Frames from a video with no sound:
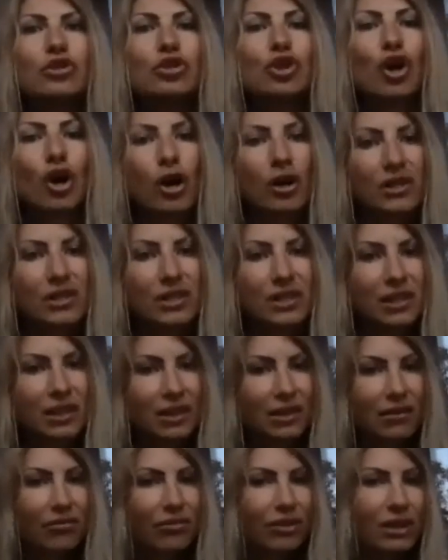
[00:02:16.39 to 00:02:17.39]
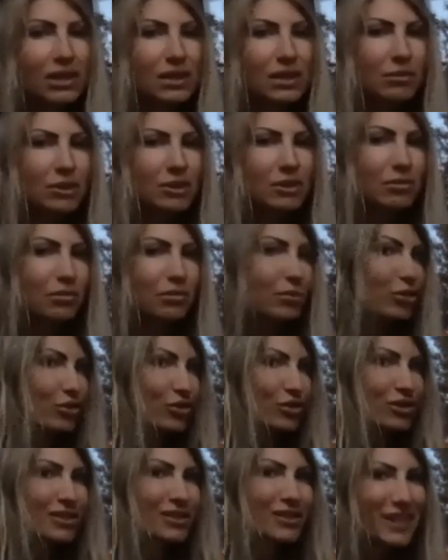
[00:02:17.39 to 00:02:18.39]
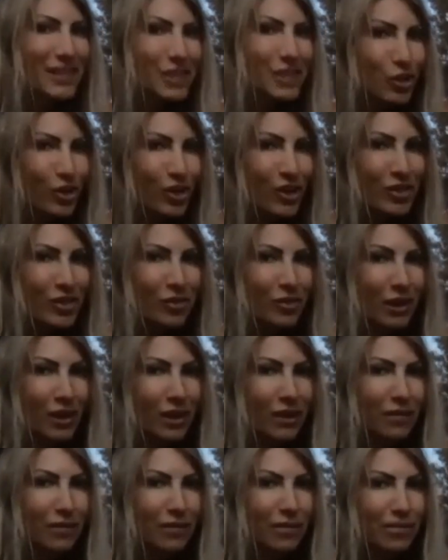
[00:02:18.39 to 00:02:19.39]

toxic and victimized? Because it's their choice, right?